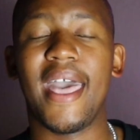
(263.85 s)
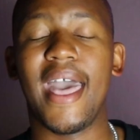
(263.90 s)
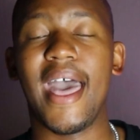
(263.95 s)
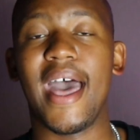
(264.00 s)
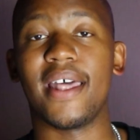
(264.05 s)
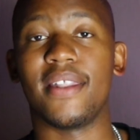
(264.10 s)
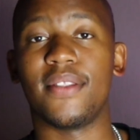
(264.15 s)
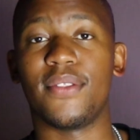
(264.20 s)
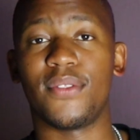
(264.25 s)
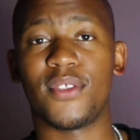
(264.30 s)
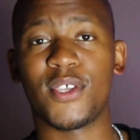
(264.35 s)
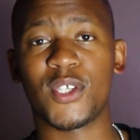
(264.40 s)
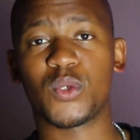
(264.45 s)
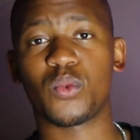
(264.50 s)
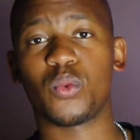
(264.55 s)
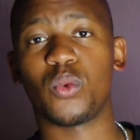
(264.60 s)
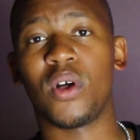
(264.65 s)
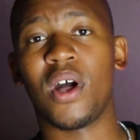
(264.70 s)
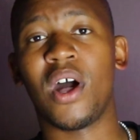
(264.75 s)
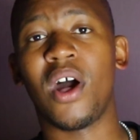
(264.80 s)
And
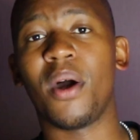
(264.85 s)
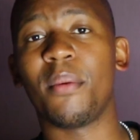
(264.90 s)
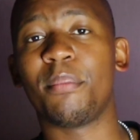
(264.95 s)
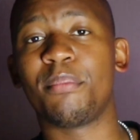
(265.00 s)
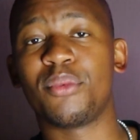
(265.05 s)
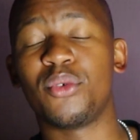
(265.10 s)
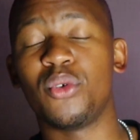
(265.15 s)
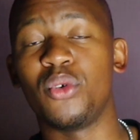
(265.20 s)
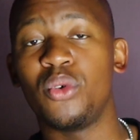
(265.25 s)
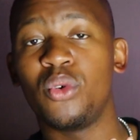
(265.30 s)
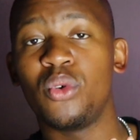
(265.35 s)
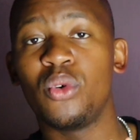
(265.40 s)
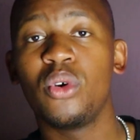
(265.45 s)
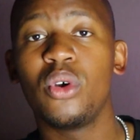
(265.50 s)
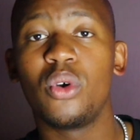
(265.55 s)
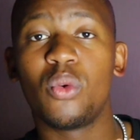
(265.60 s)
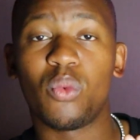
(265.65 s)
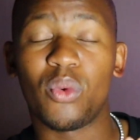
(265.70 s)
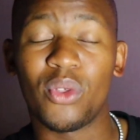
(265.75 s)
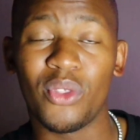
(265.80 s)
this will help you
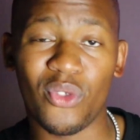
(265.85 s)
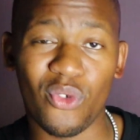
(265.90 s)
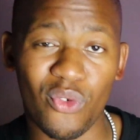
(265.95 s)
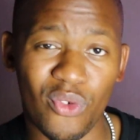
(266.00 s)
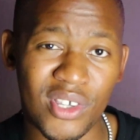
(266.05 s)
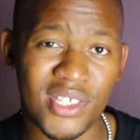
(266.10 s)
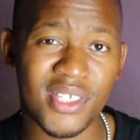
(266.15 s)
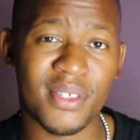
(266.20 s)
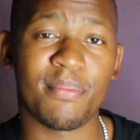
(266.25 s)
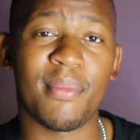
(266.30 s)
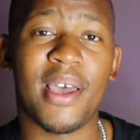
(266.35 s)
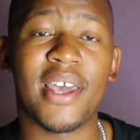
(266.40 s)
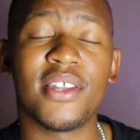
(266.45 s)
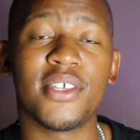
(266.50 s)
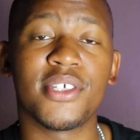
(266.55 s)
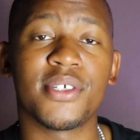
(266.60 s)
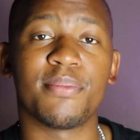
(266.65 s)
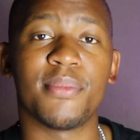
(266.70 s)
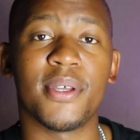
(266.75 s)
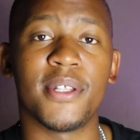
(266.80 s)
with risk
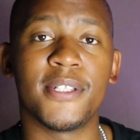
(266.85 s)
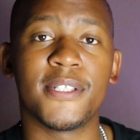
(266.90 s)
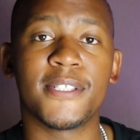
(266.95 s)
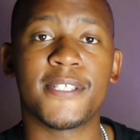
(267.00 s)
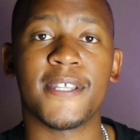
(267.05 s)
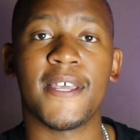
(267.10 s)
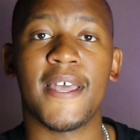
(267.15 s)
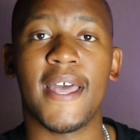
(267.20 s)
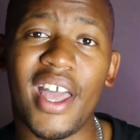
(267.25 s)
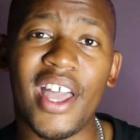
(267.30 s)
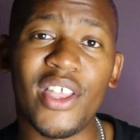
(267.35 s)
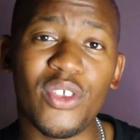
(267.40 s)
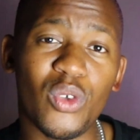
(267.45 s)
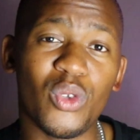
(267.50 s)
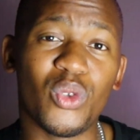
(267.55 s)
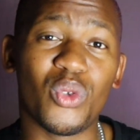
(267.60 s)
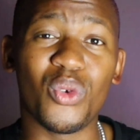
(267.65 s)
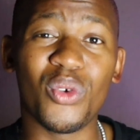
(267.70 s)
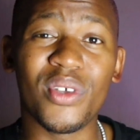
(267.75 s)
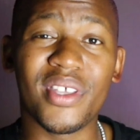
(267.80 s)
management, and
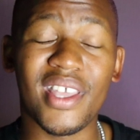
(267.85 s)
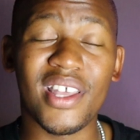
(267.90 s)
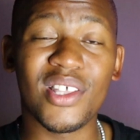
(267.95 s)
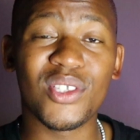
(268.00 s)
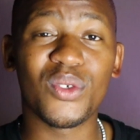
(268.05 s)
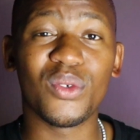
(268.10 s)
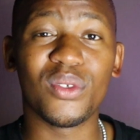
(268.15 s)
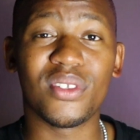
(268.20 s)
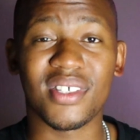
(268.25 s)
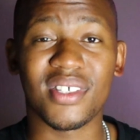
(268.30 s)
you do get to